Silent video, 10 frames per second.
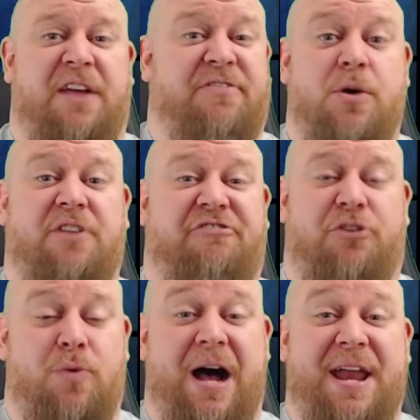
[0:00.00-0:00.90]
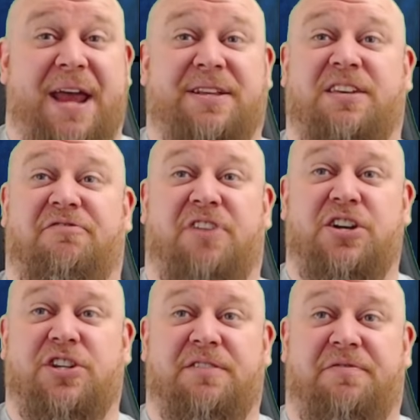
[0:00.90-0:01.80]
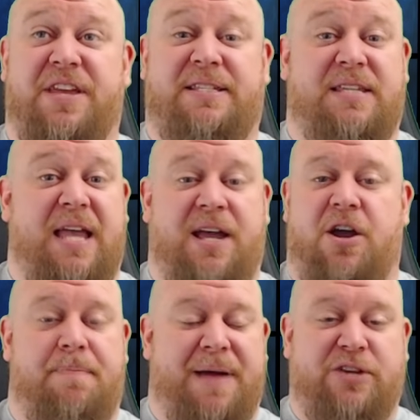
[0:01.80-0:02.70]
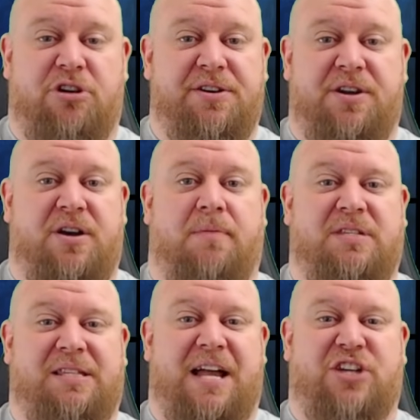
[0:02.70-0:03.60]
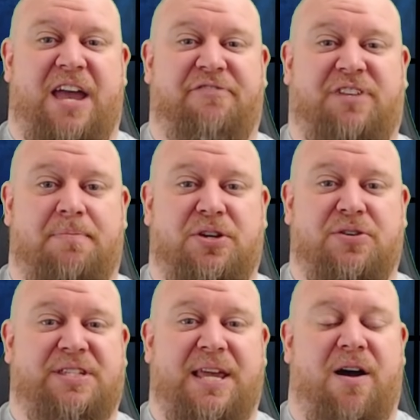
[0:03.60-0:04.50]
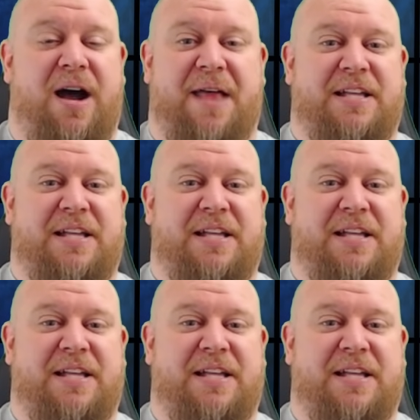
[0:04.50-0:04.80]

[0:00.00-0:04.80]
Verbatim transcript: If you want a full unedited version of this, uh, go to patreon dot com slash F W C I.